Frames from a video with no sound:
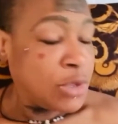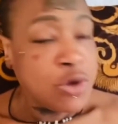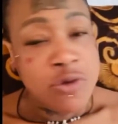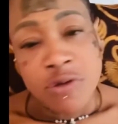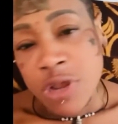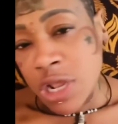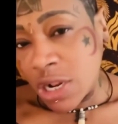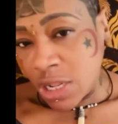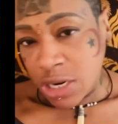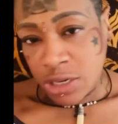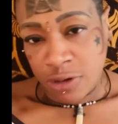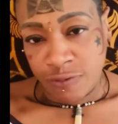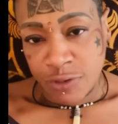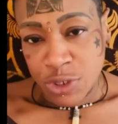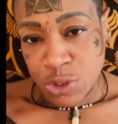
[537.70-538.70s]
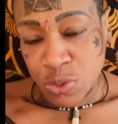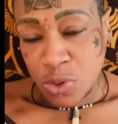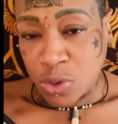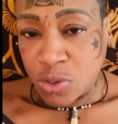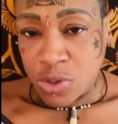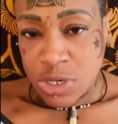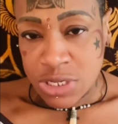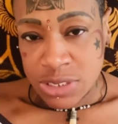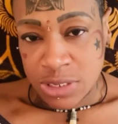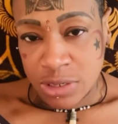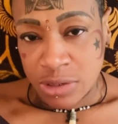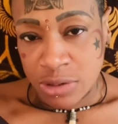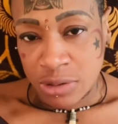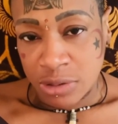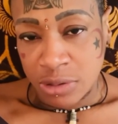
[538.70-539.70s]
I really need for sure goodies,
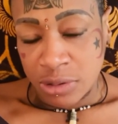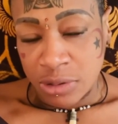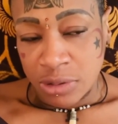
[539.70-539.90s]
you know.